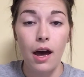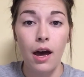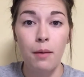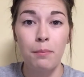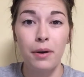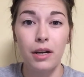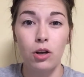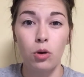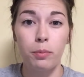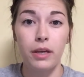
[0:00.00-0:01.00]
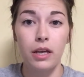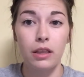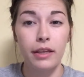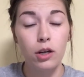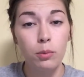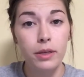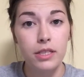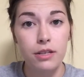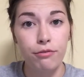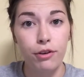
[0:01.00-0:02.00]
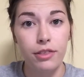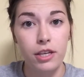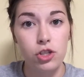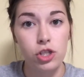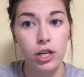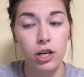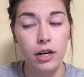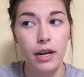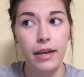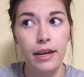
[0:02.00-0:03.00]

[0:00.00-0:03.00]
but it'll be a little bit different this year